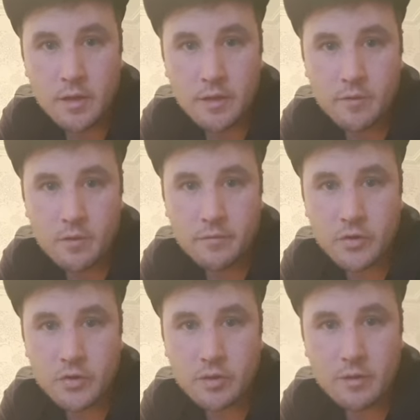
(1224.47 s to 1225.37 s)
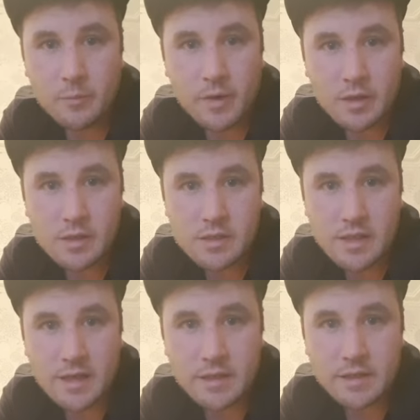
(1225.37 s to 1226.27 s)
If you are fishing the bung
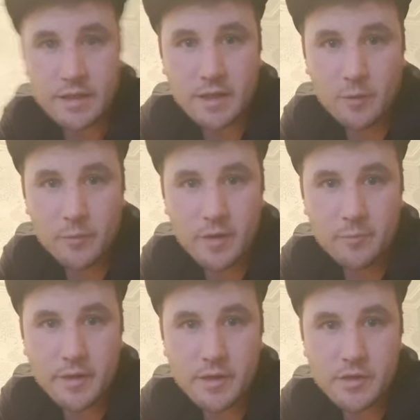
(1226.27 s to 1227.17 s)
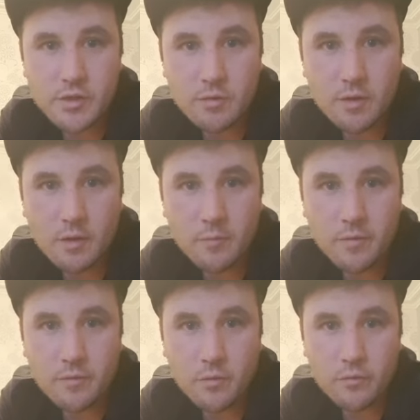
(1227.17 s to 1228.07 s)
stack, how many minutes do you count
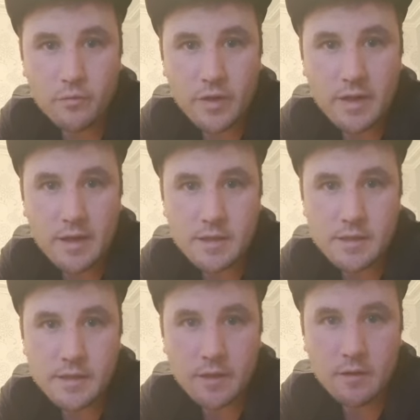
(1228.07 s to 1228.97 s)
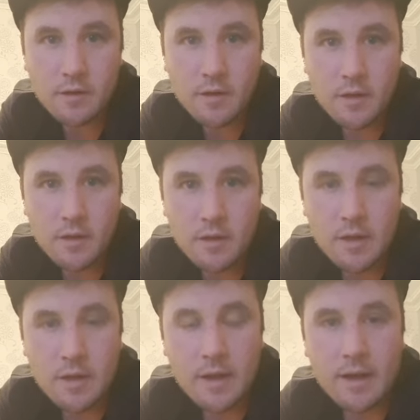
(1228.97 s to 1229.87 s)
before recasting?
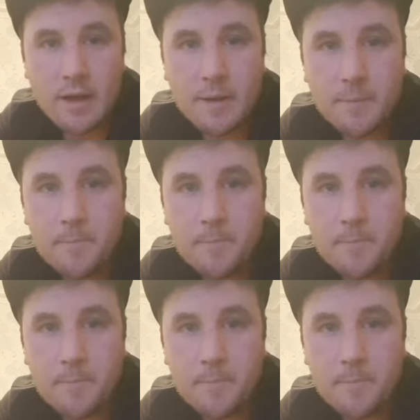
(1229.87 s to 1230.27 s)
It's